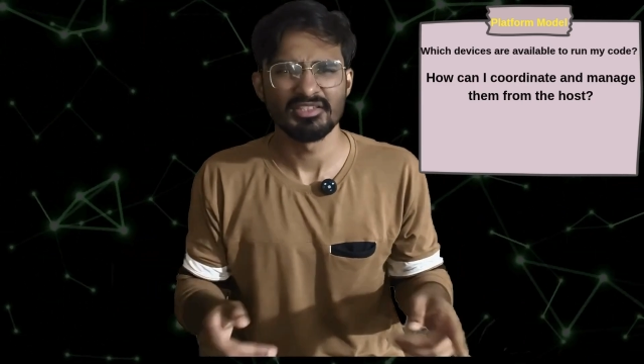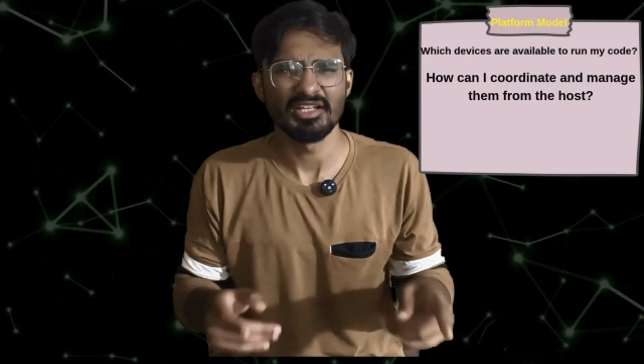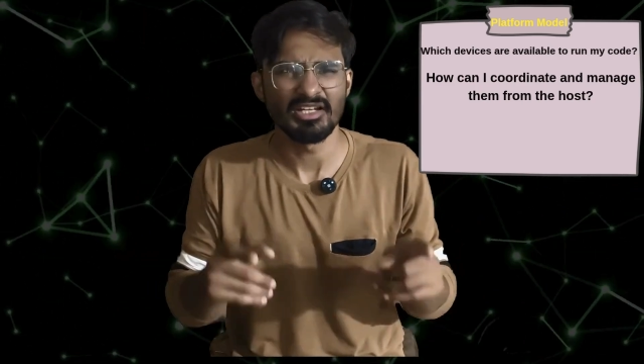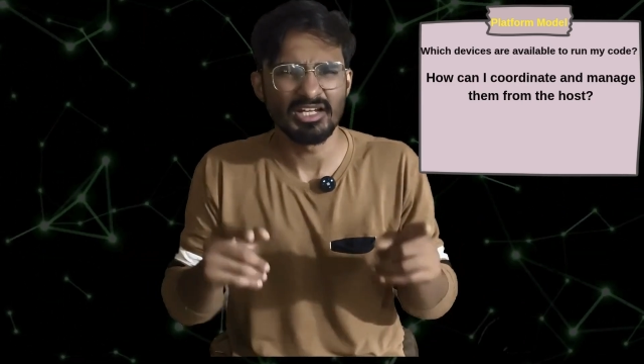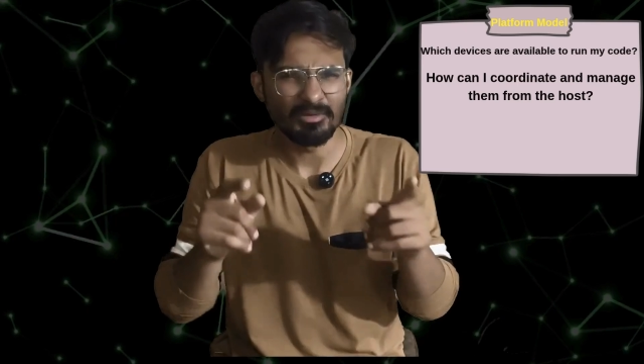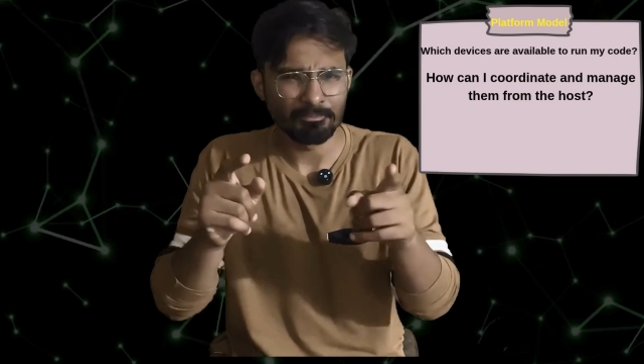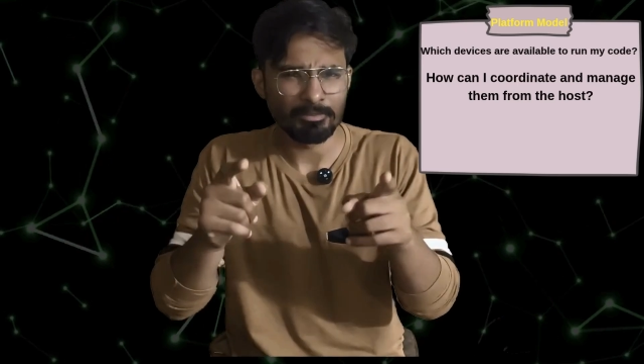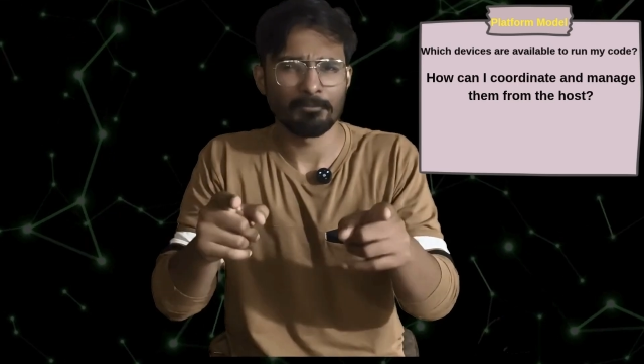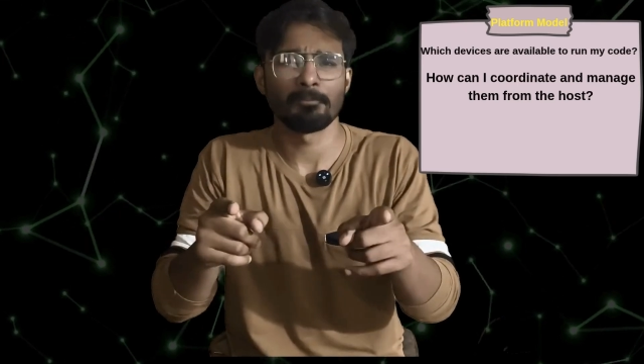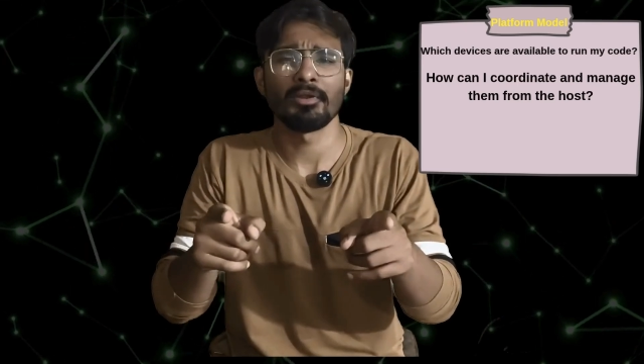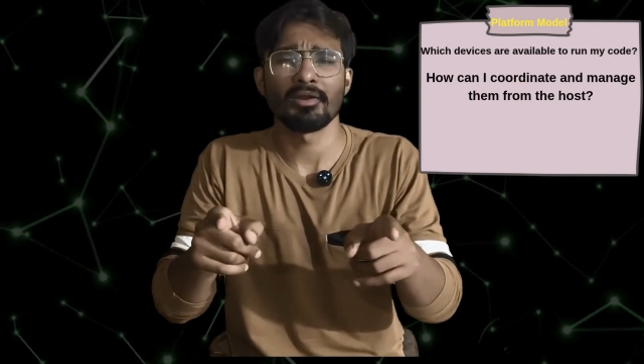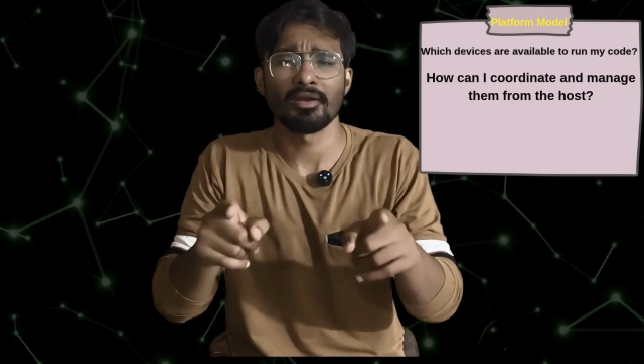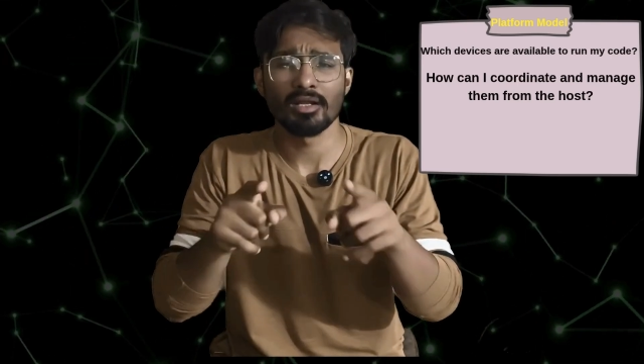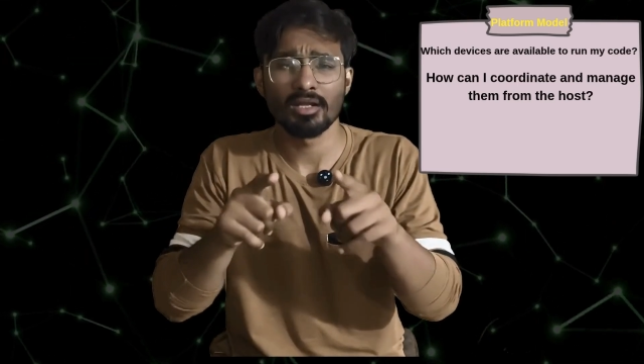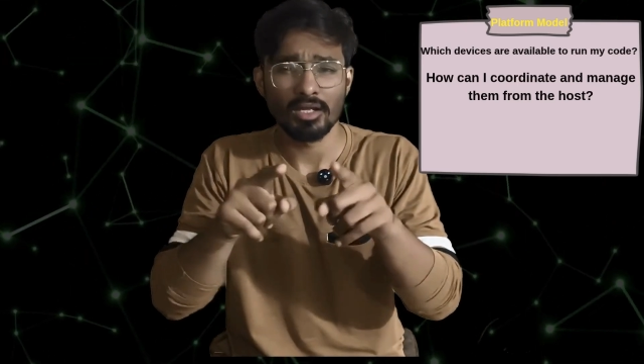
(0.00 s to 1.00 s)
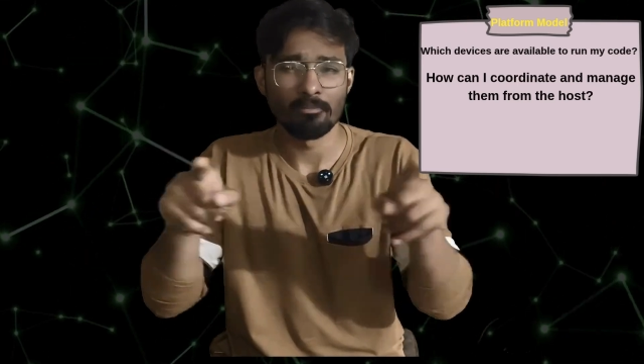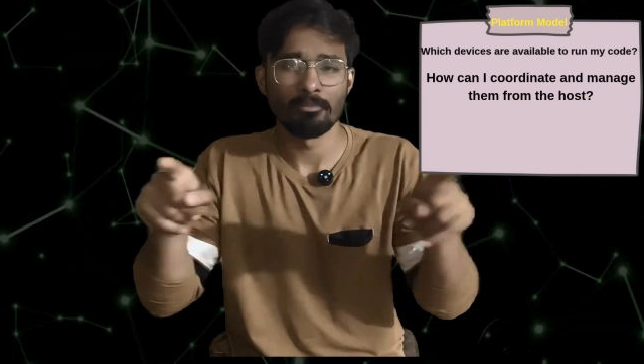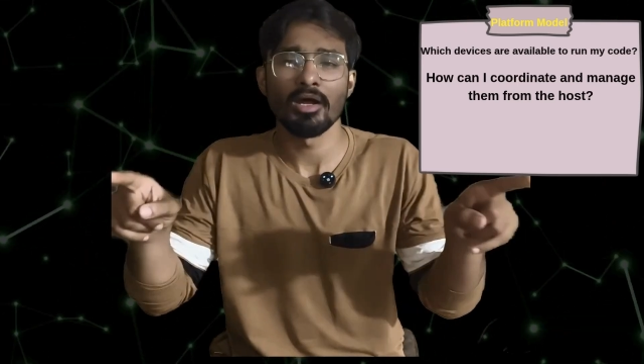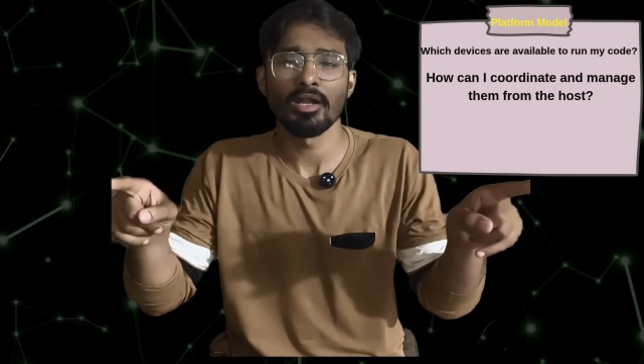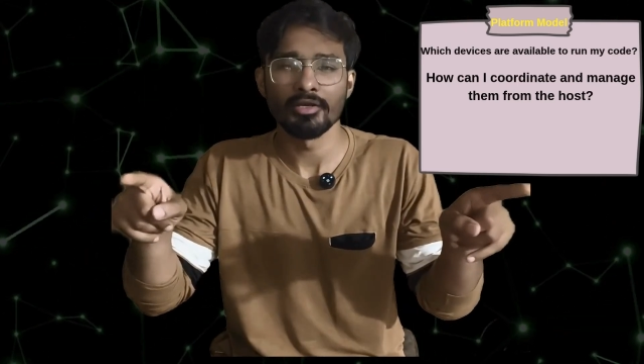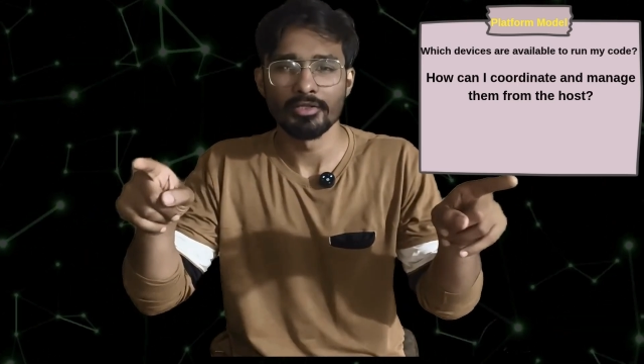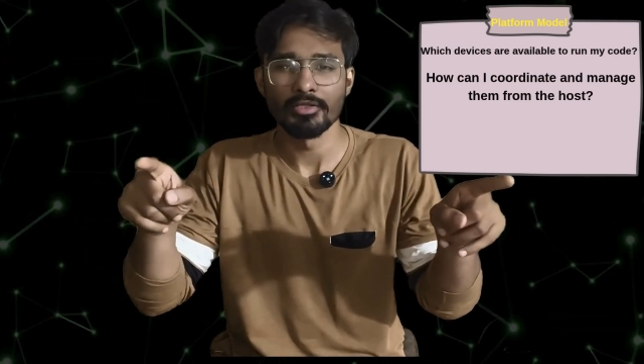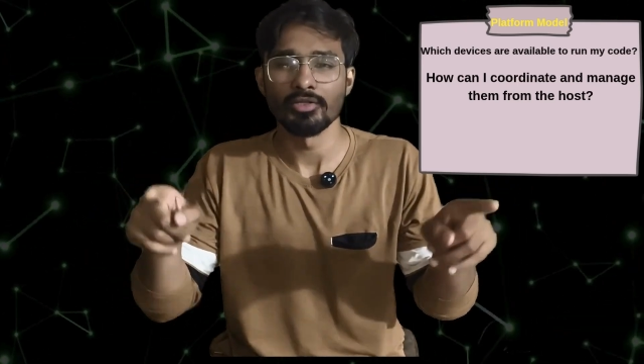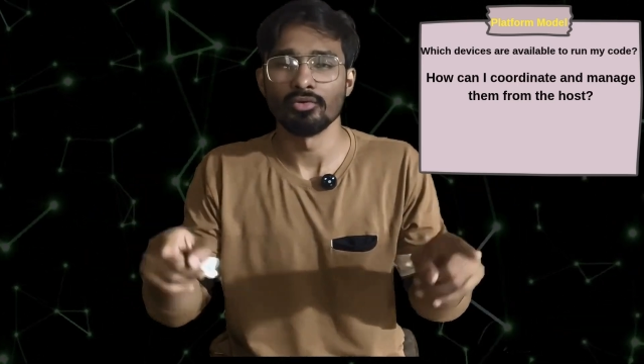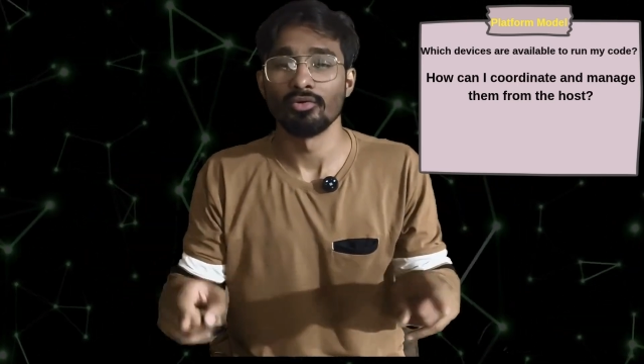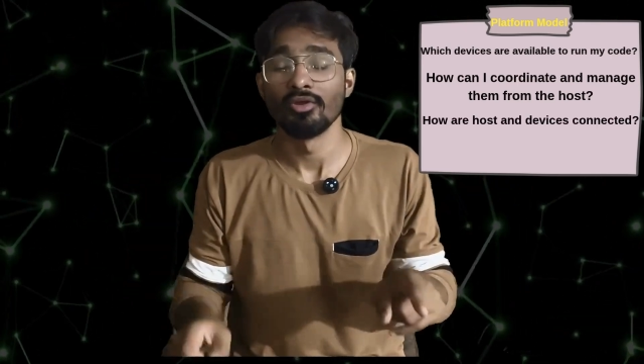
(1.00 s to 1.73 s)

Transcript: Then it prepares command